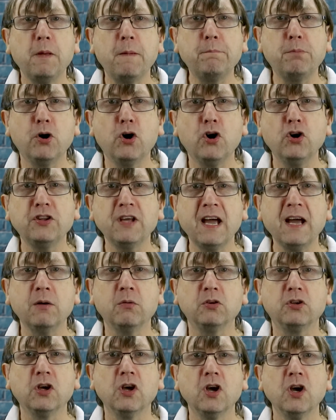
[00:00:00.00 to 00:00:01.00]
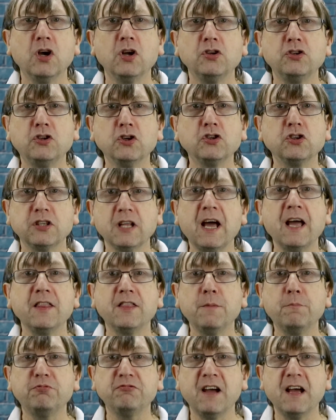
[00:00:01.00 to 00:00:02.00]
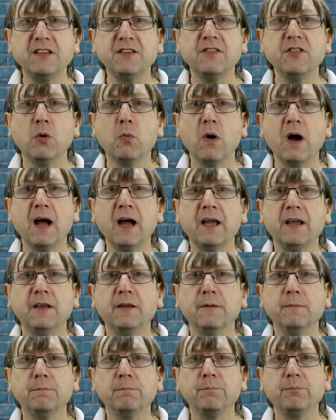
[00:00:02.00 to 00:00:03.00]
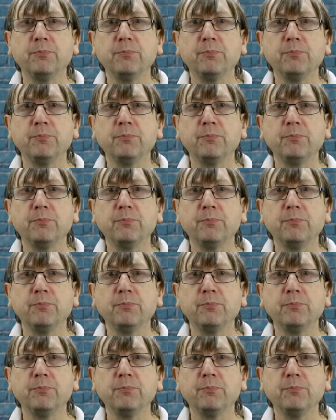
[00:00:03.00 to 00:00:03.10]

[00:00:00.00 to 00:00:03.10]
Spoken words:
be poured out, just like the bread and the wine.